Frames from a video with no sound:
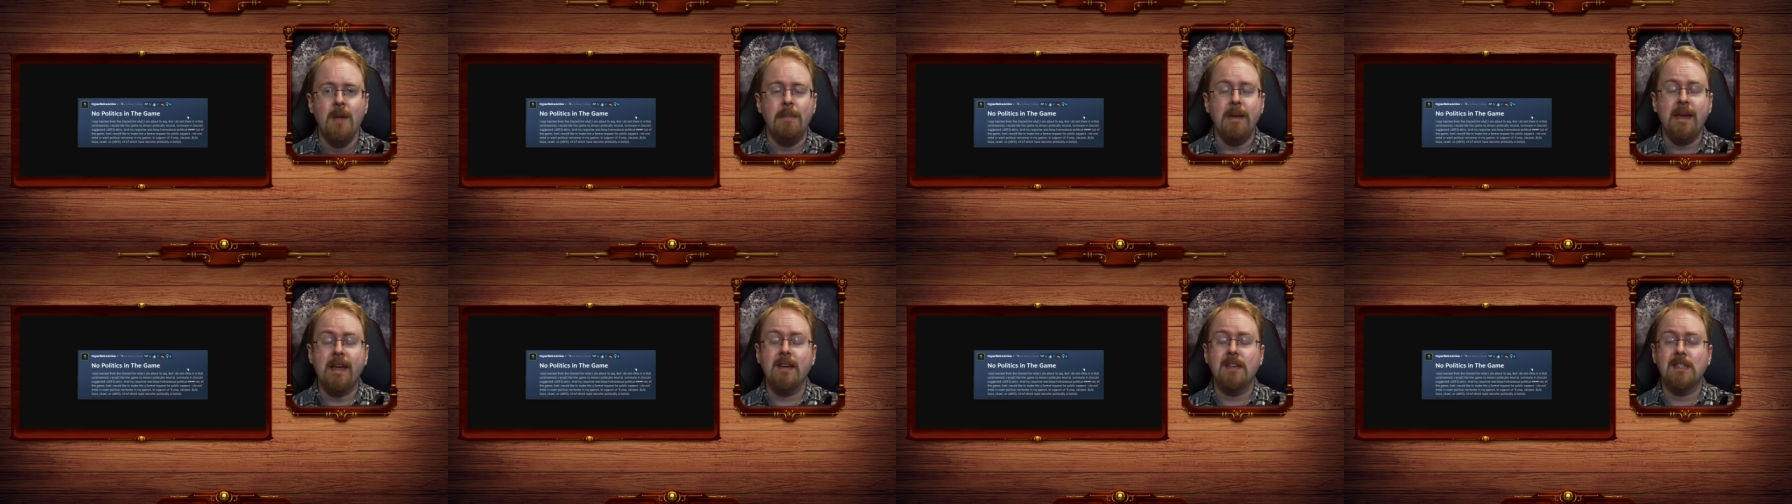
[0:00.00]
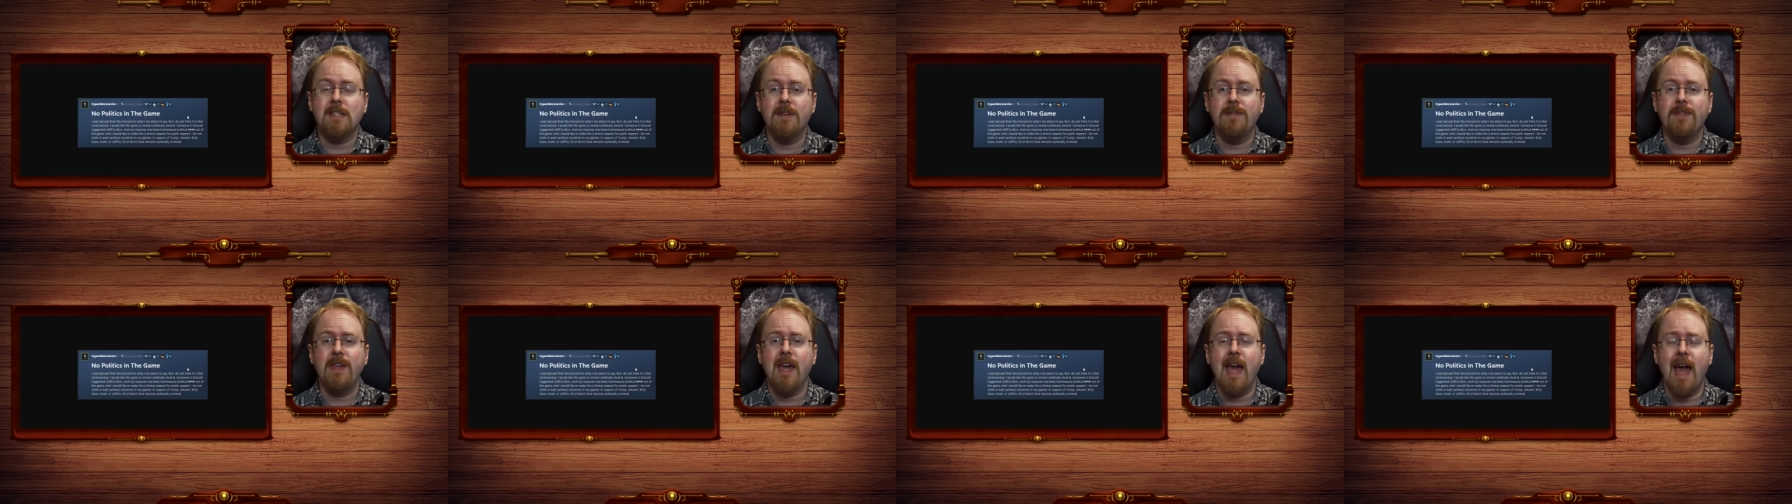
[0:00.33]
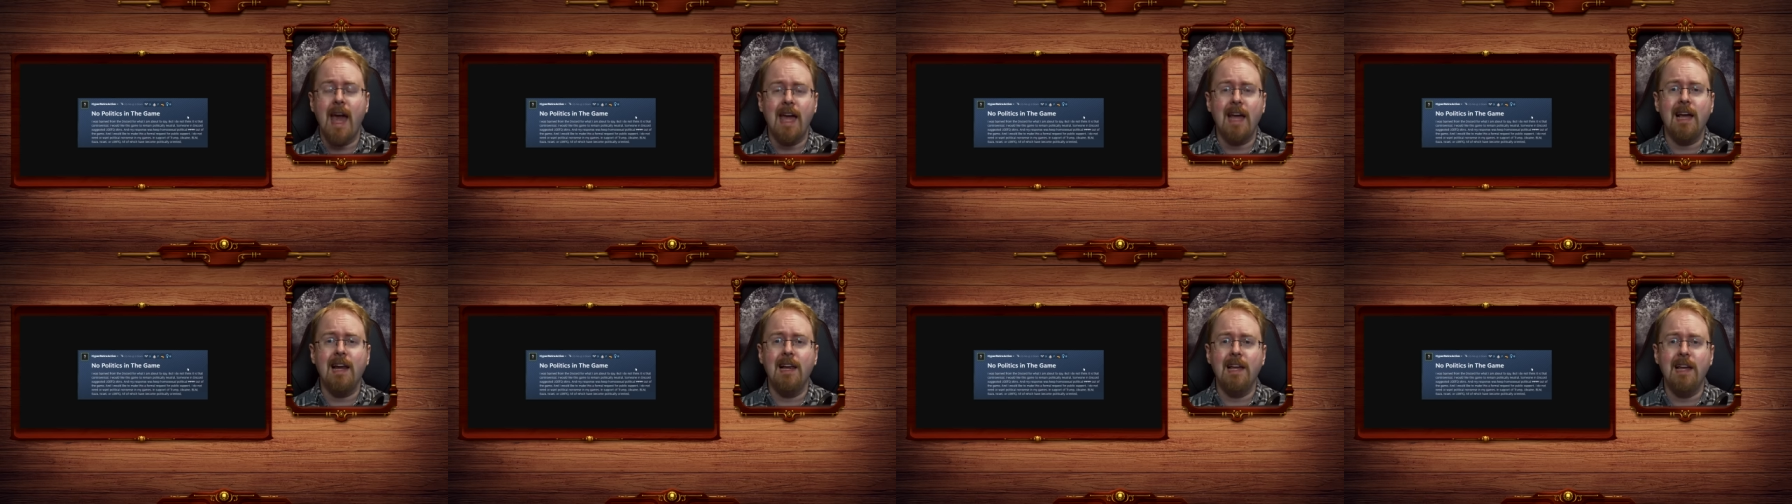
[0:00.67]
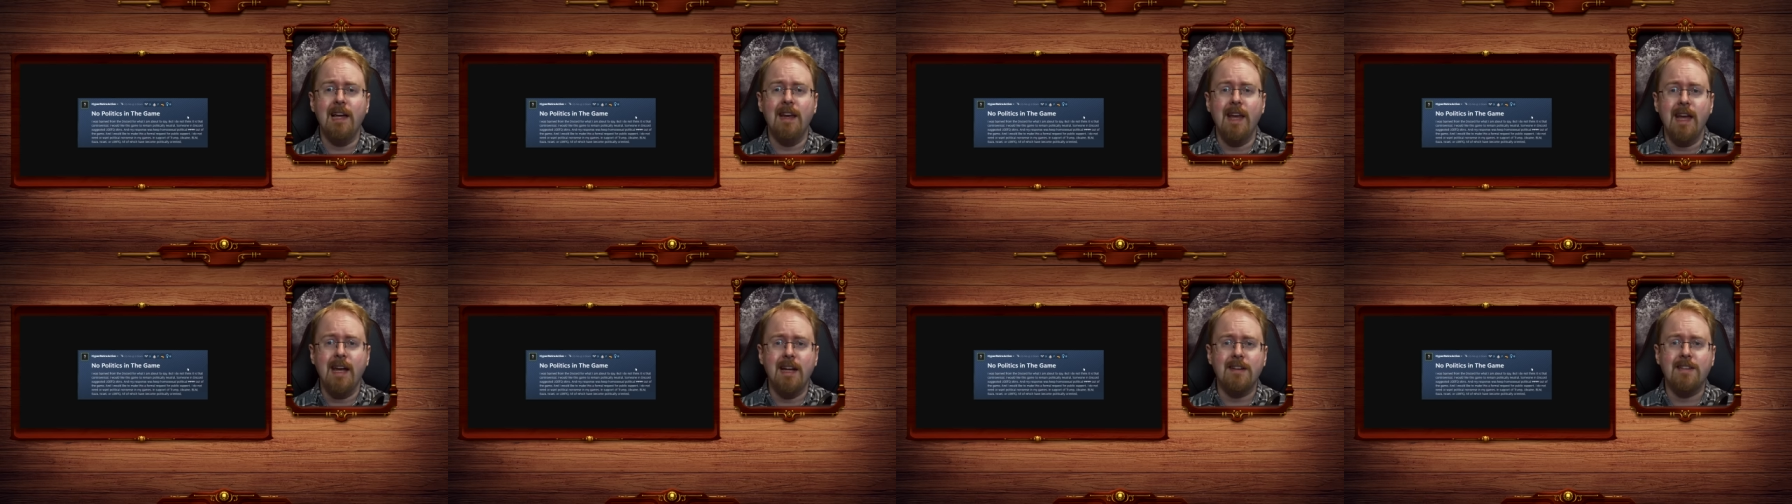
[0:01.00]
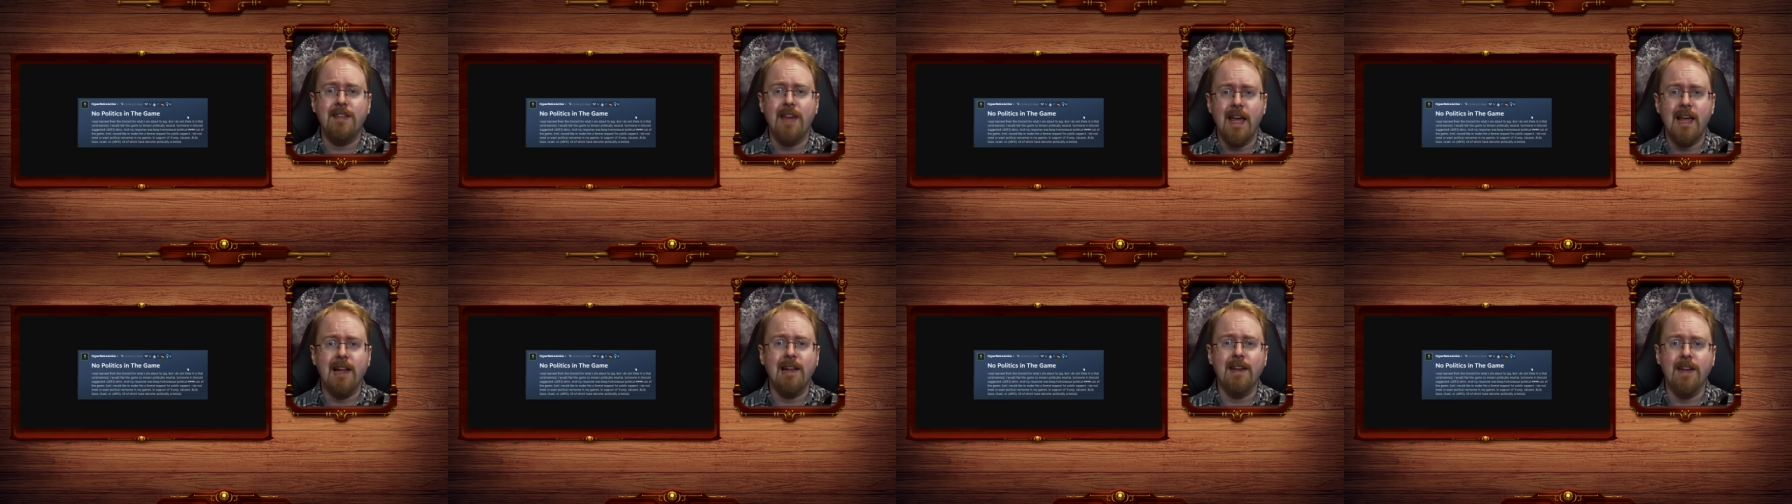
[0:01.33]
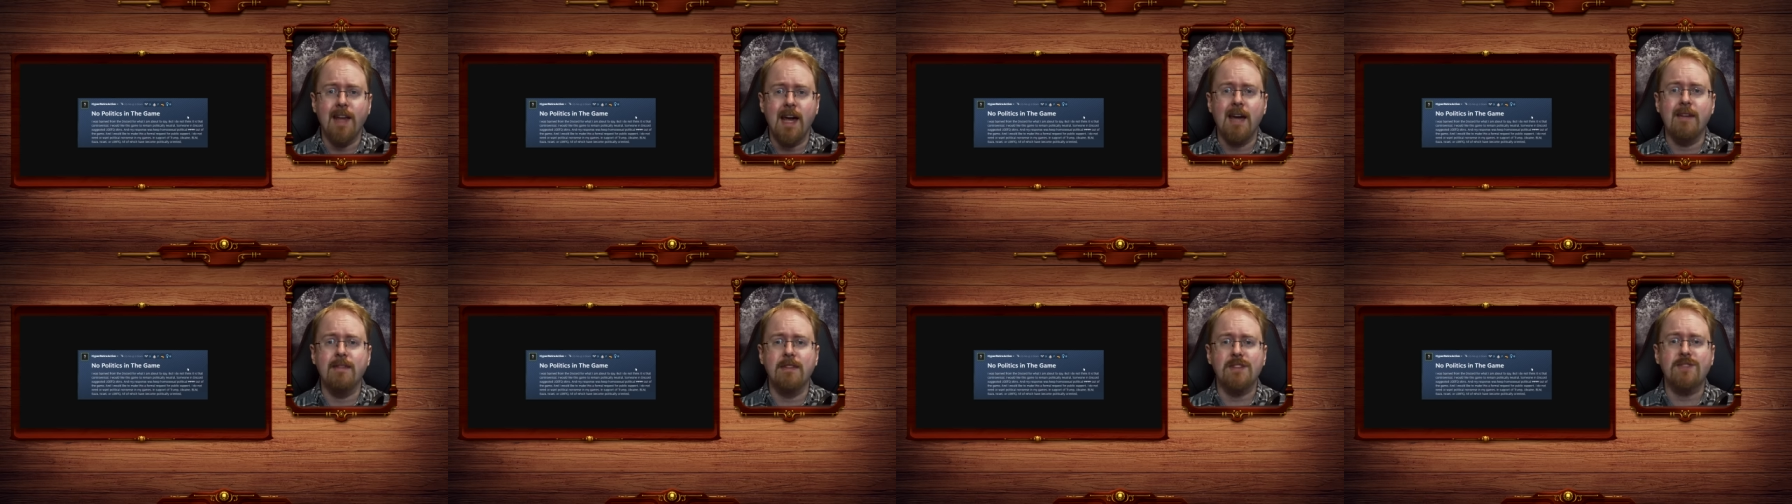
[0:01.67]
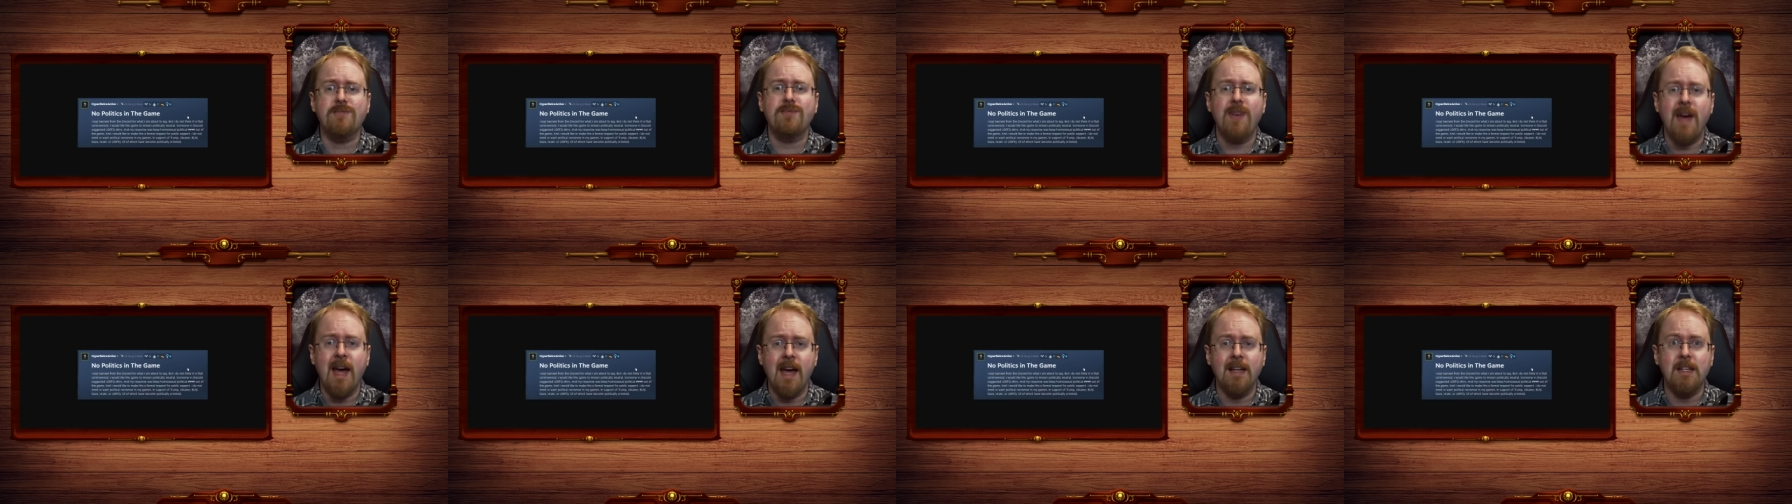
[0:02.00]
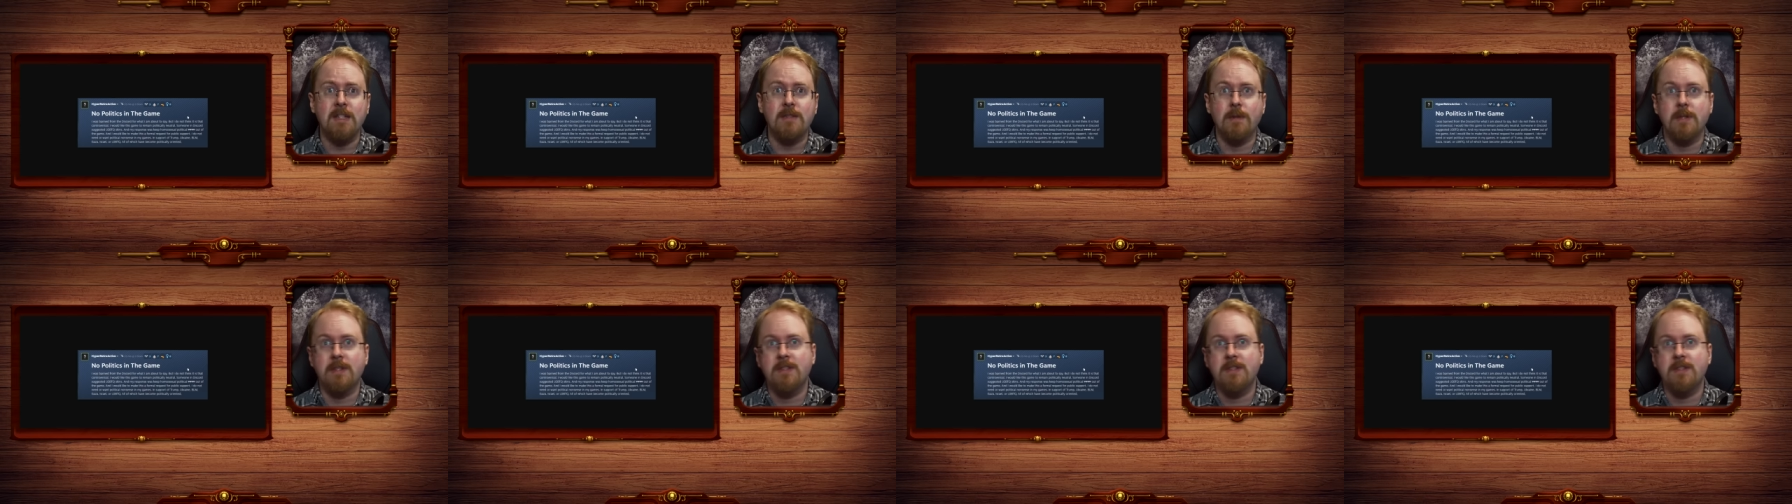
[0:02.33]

because if they alienate the Helldivers fans,